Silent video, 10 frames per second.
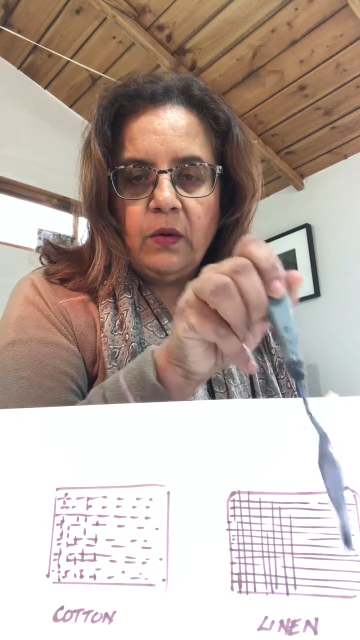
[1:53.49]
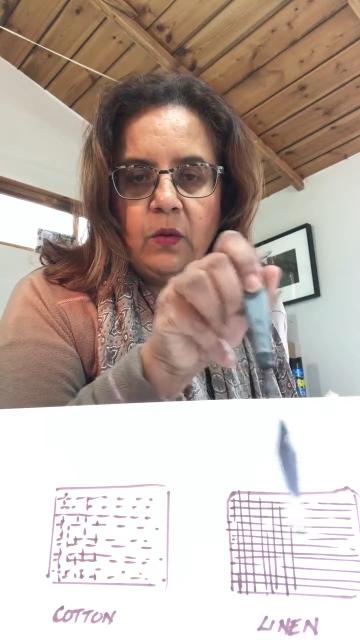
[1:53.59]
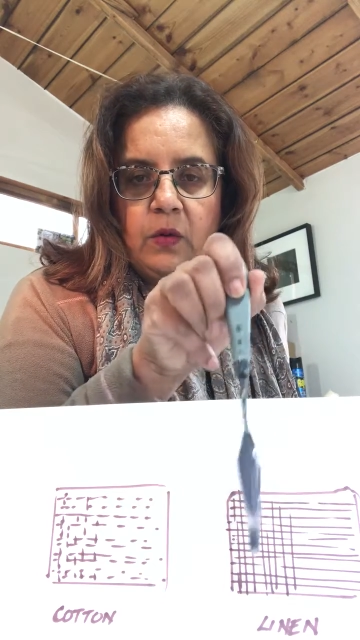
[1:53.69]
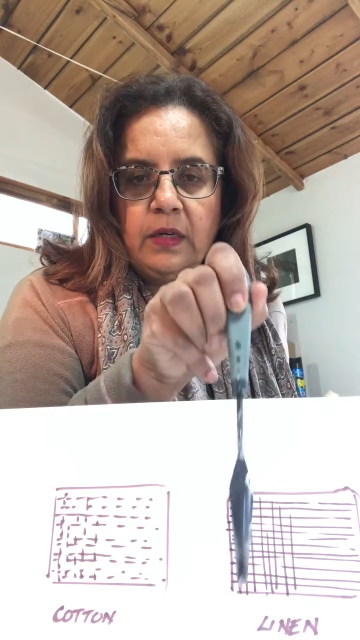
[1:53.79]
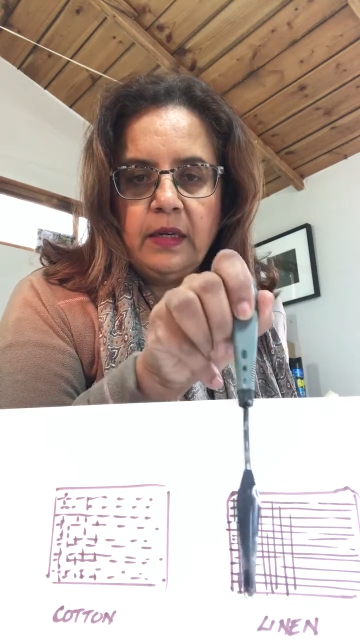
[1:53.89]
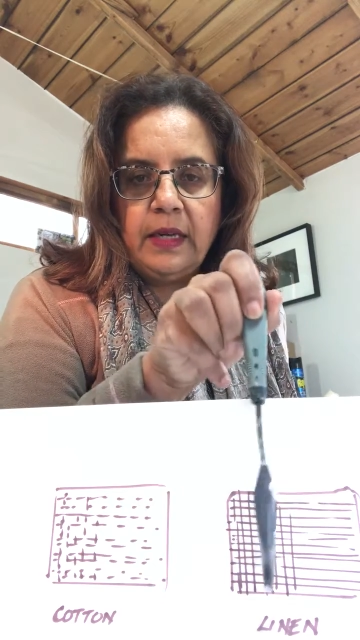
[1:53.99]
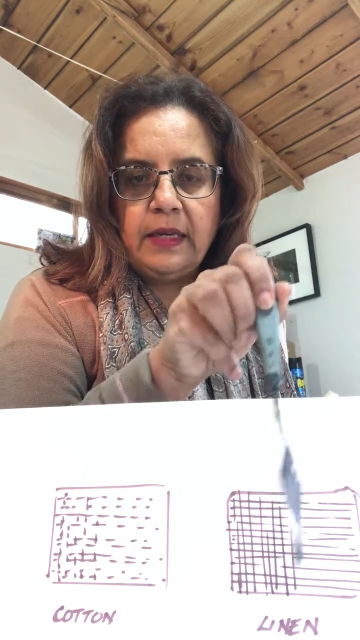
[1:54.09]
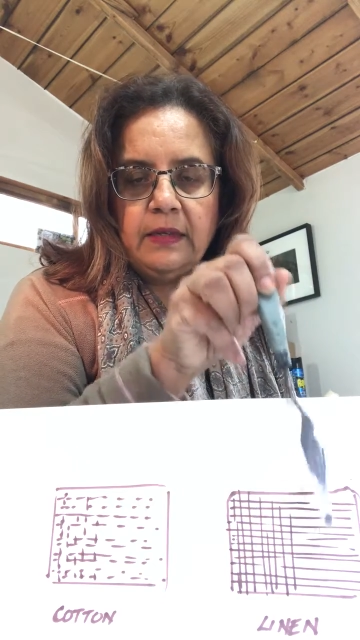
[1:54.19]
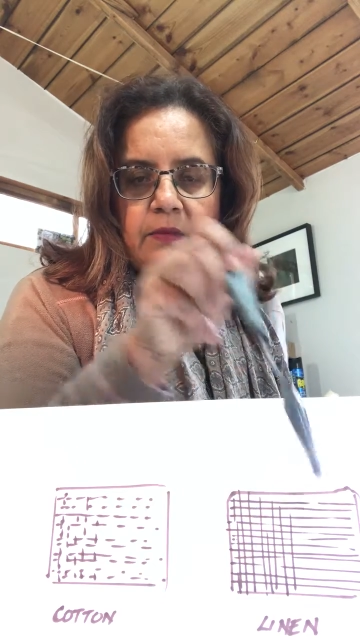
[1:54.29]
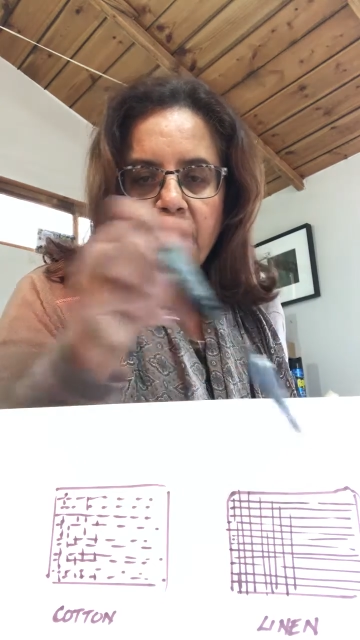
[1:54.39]

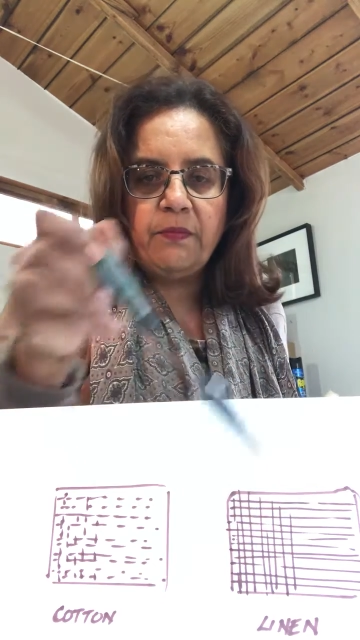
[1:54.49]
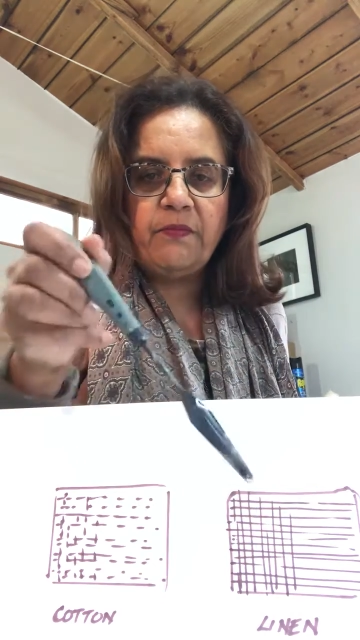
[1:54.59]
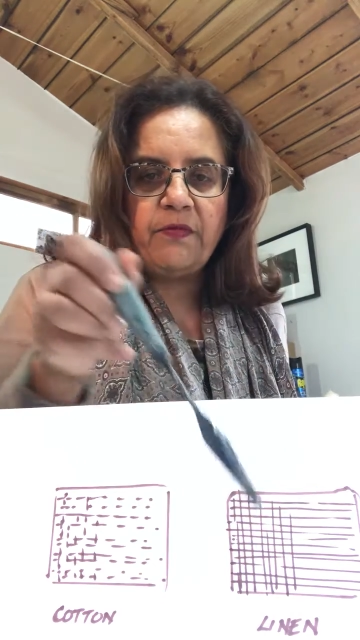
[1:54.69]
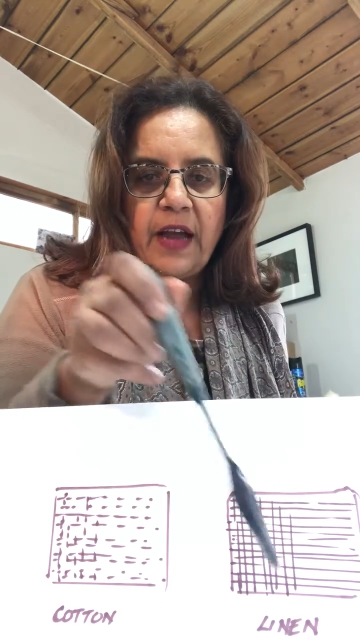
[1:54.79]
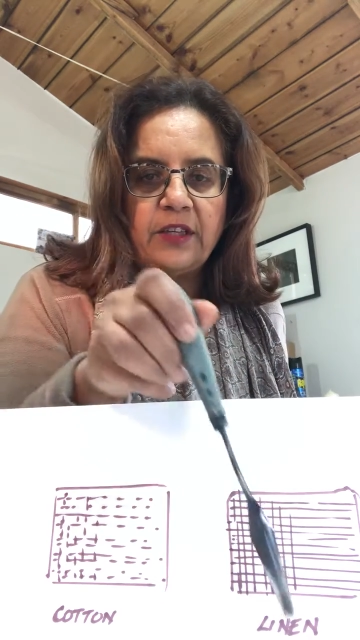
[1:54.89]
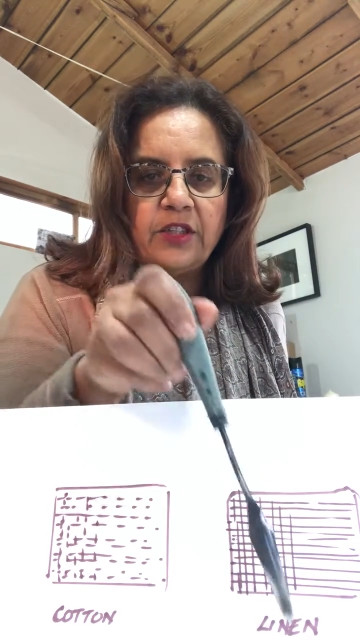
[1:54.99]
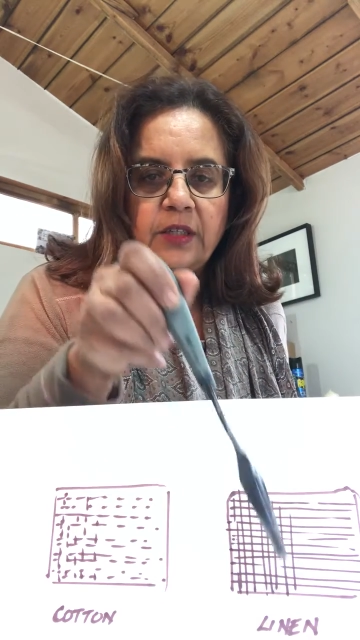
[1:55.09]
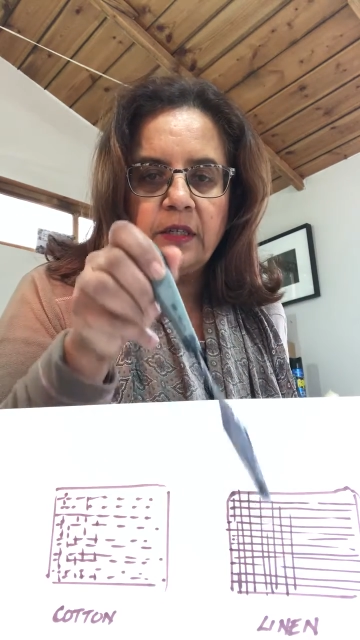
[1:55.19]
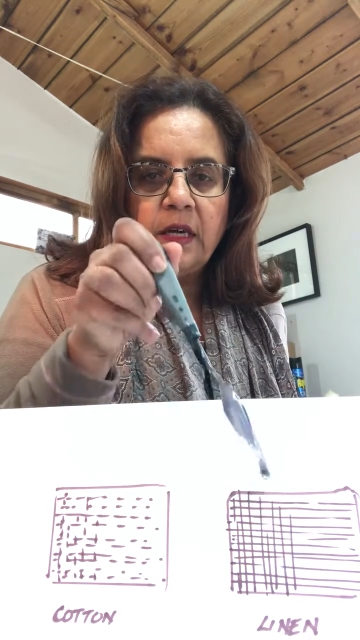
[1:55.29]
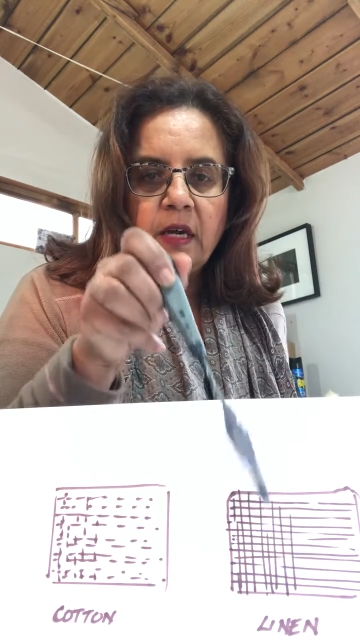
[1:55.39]
orderly
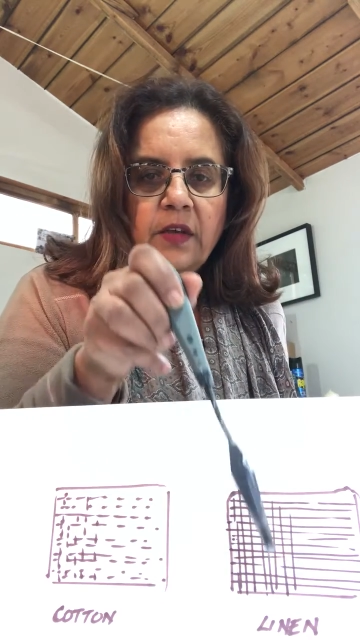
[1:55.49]
fashion,